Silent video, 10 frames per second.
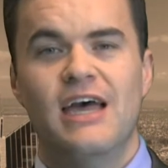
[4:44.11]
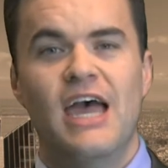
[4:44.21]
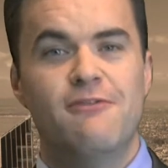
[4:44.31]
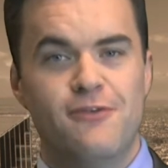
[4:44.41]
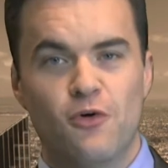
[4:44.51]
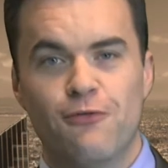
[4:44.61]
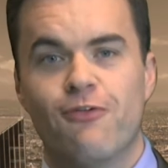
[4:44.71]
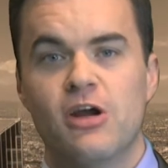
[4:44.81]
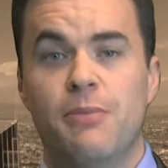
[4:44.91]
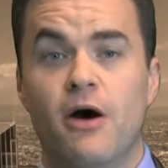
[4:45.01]
and for your
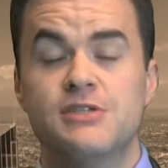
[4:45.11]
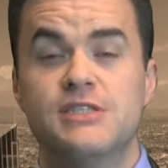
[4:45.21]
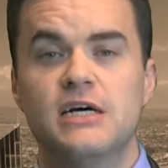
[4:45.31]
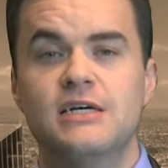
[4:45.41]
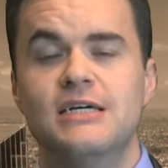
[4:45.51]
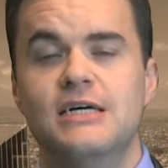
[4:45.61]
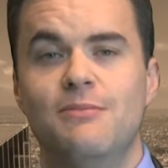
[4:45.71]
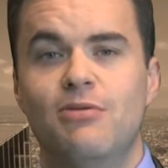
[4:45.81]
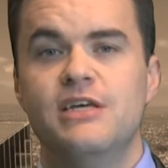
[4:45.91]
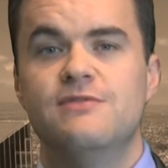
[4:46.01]
free poster,
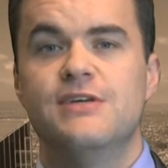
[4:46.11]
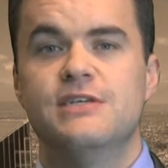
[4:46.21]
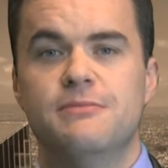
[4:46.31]
please visit